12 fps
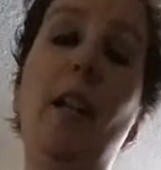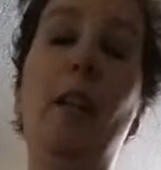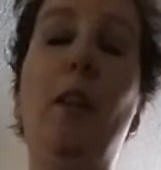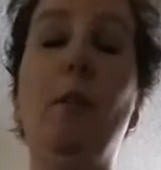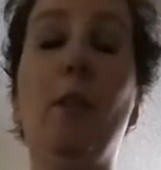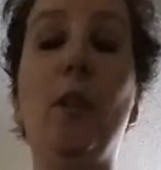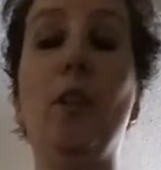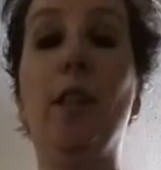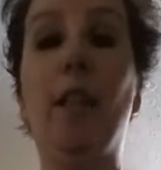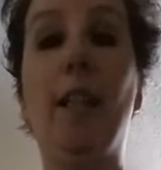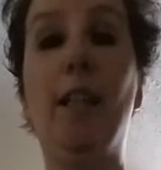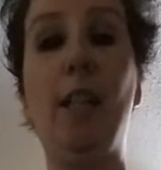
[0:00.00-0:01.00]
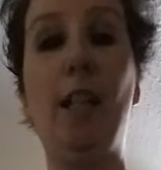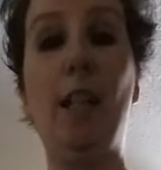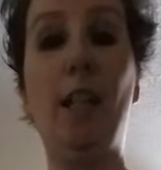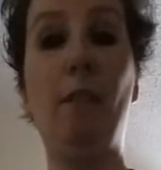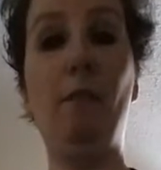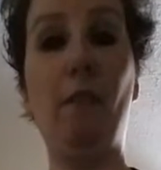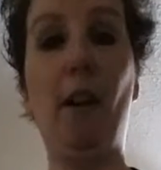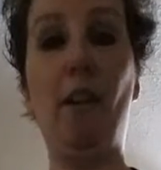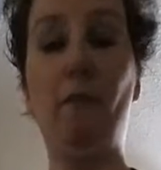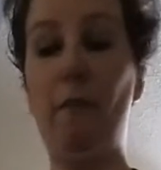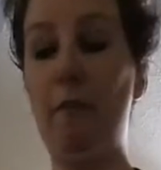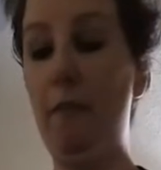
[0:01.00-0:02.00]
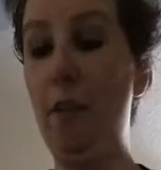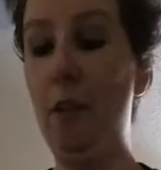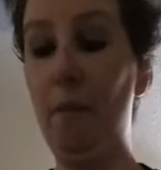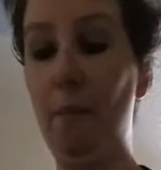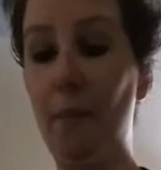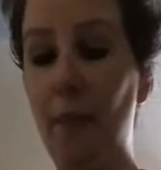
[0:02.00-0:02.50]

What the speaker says: the original 1985 film.